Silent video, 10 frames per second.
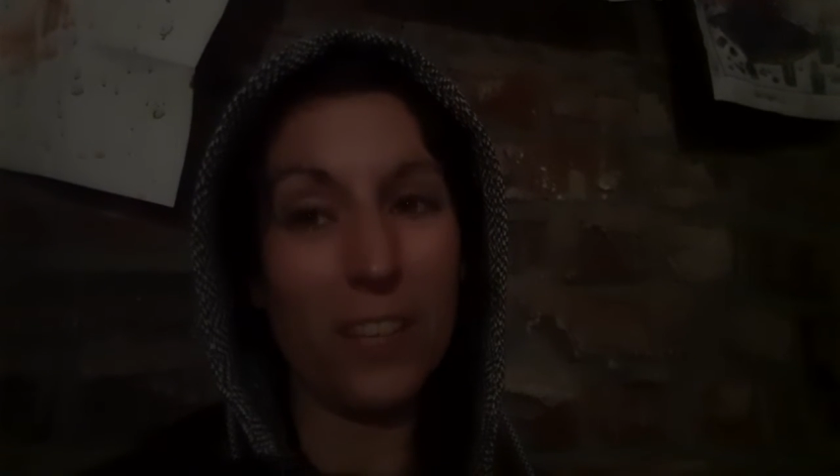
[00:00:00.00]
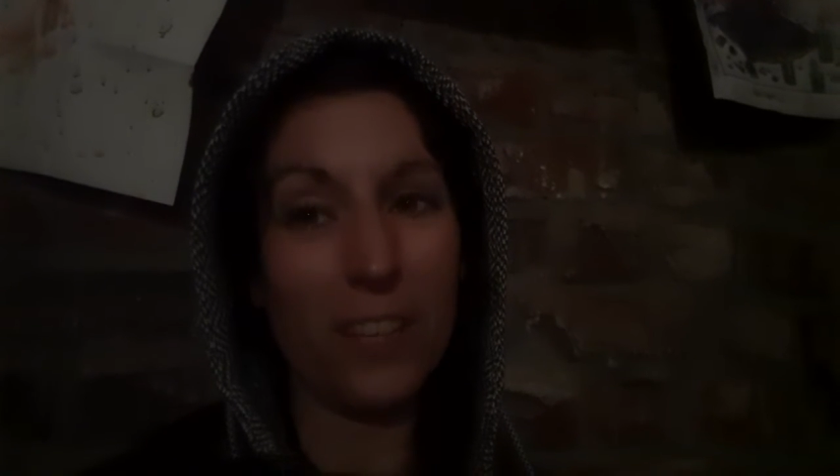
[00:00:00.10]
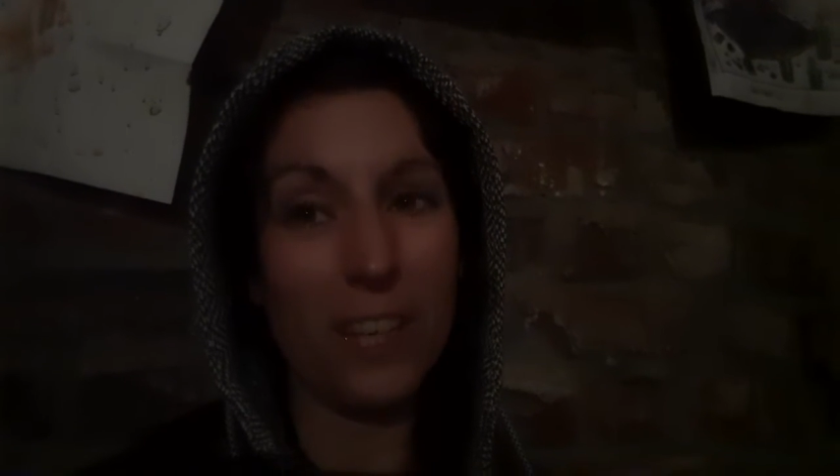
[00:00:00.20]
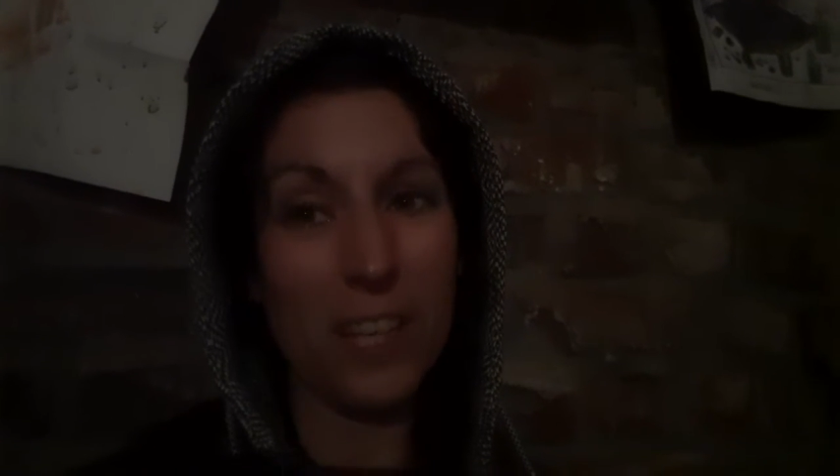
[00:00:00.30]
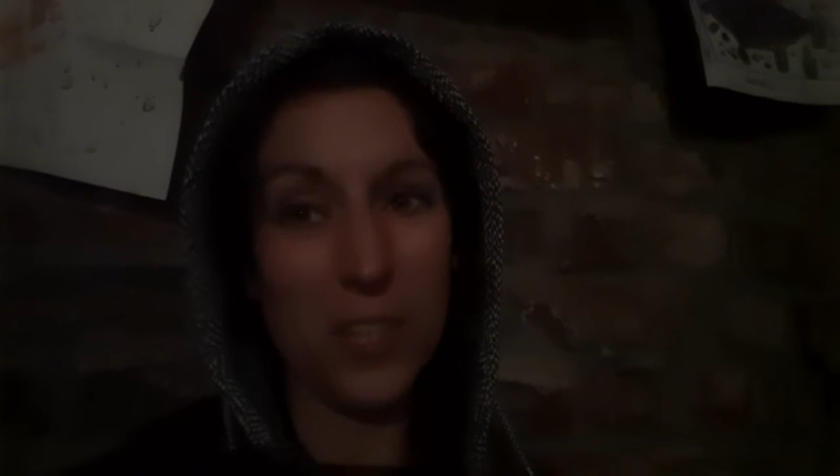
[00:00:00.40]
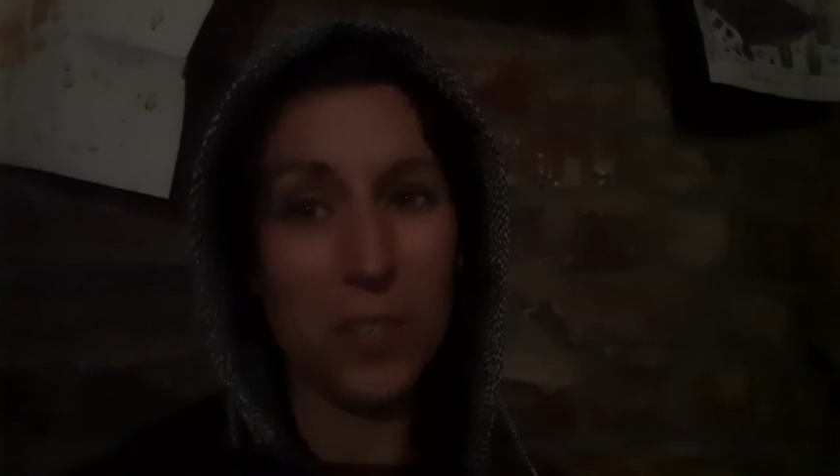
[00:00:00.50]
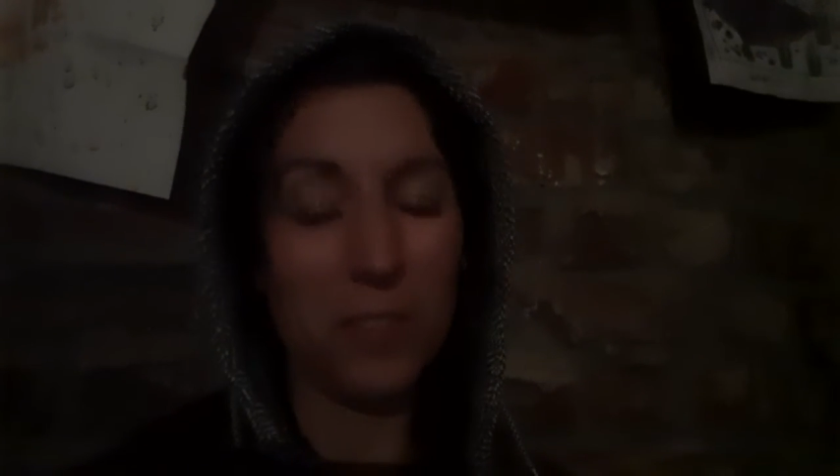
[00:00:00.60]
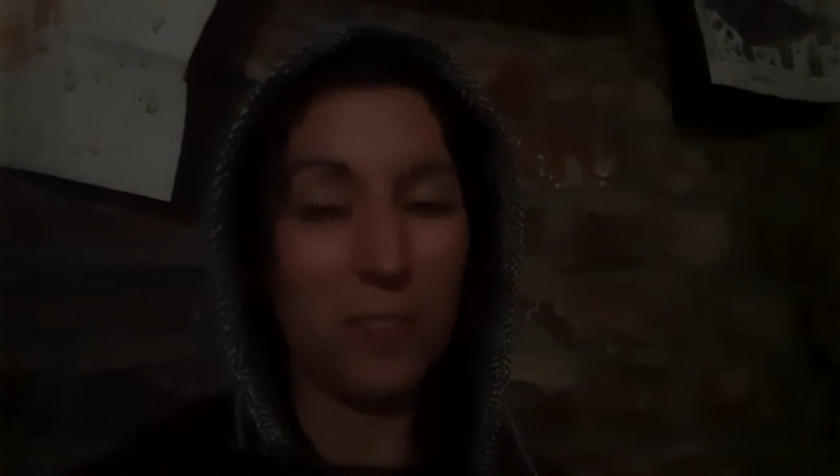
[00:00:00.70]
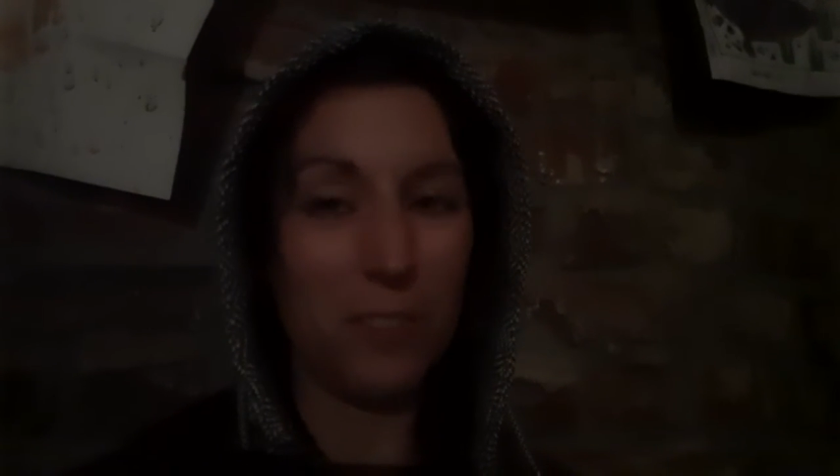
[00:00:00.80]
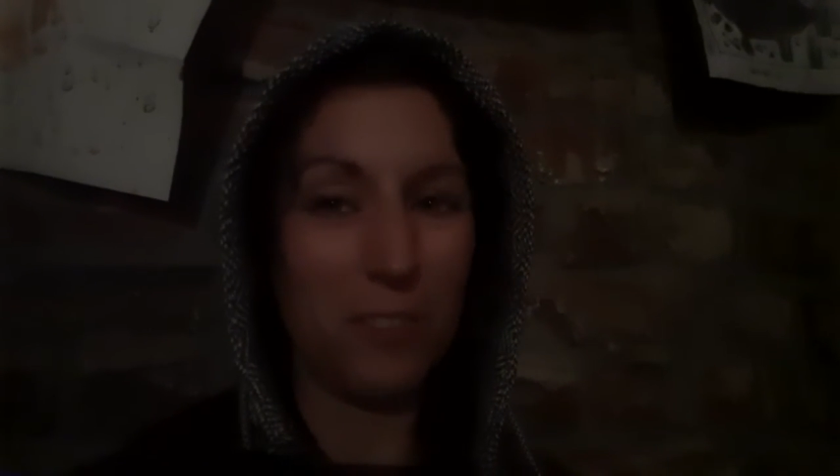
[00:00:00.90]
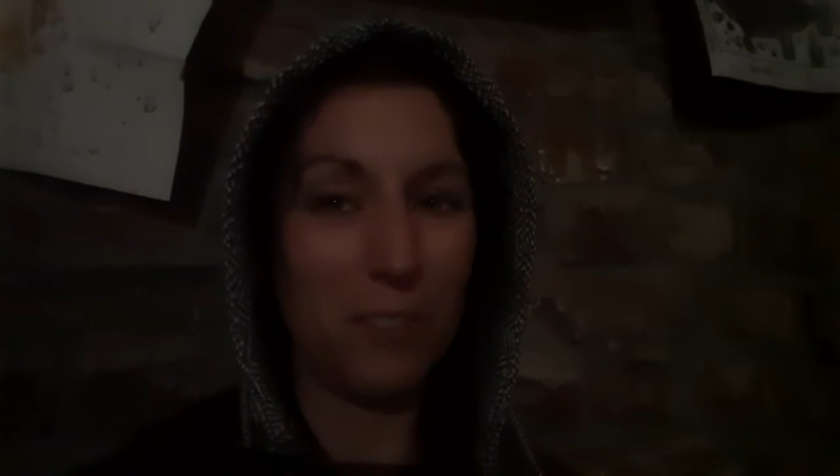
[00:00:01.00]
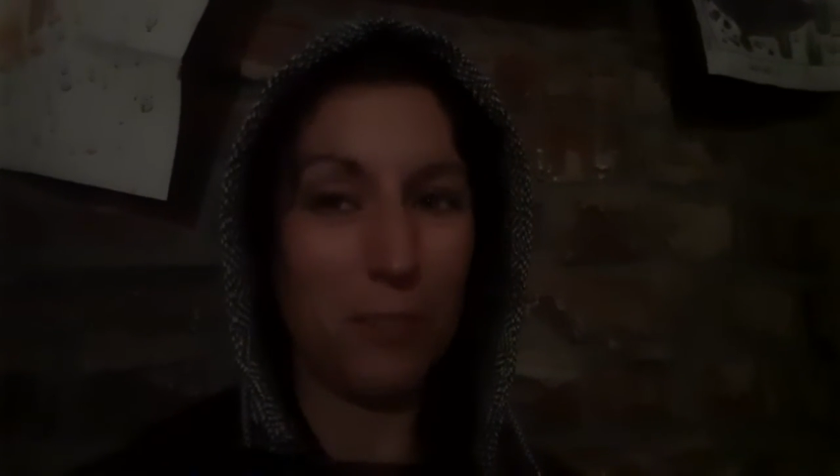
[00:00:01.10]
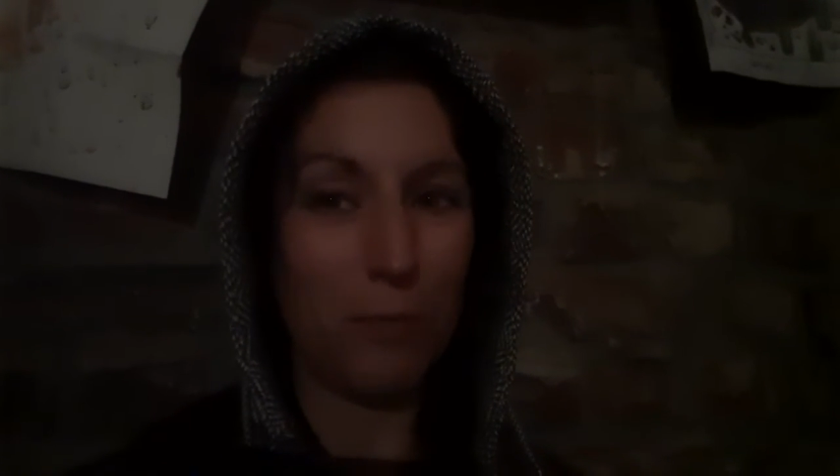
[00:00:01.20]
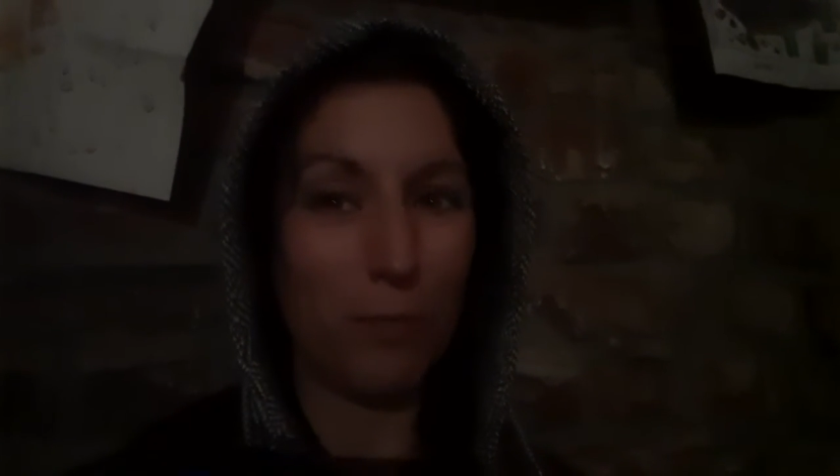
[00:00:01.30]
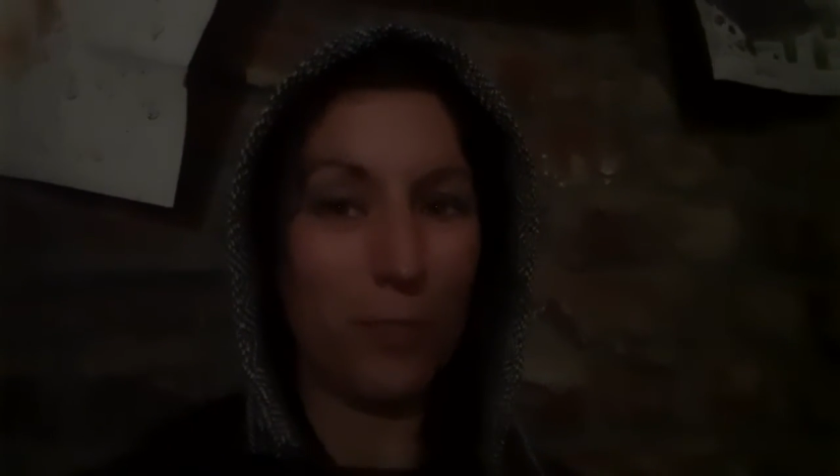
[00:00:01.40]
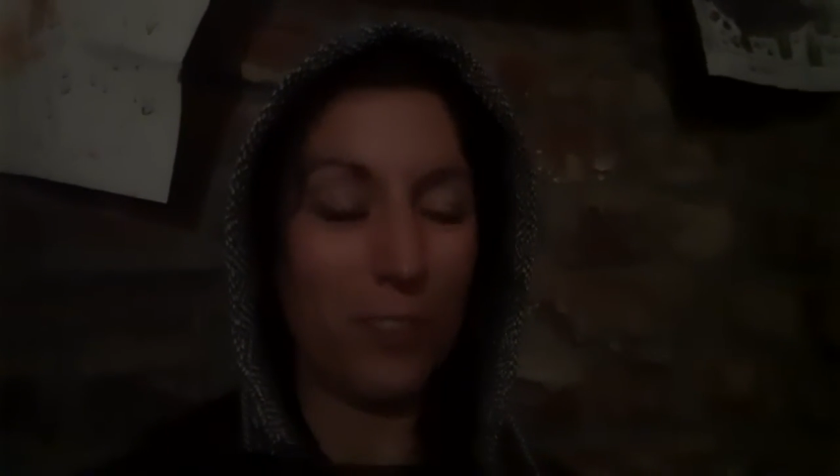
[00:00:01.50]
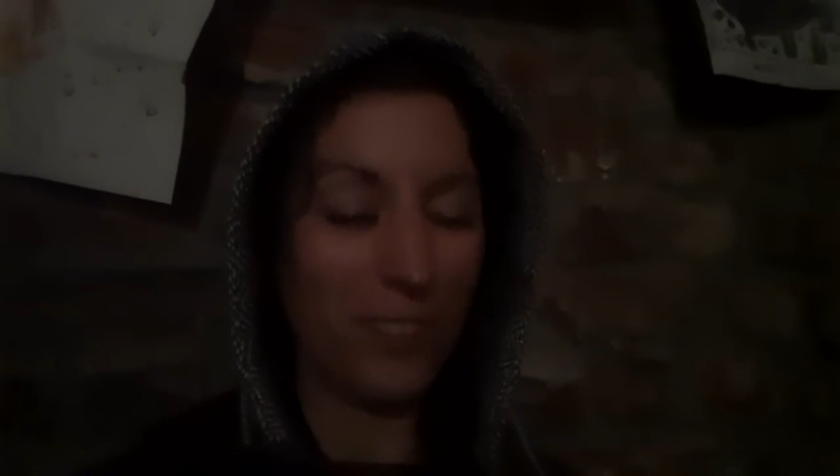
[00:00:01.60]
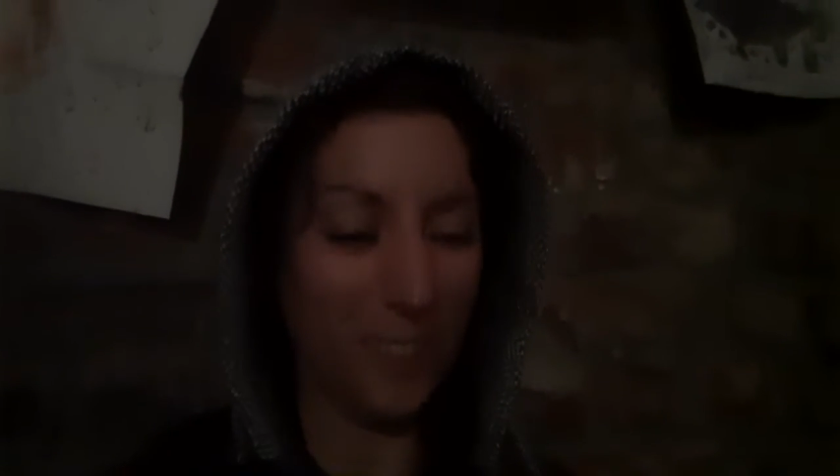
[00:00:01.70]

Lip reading: lesson of Lyon,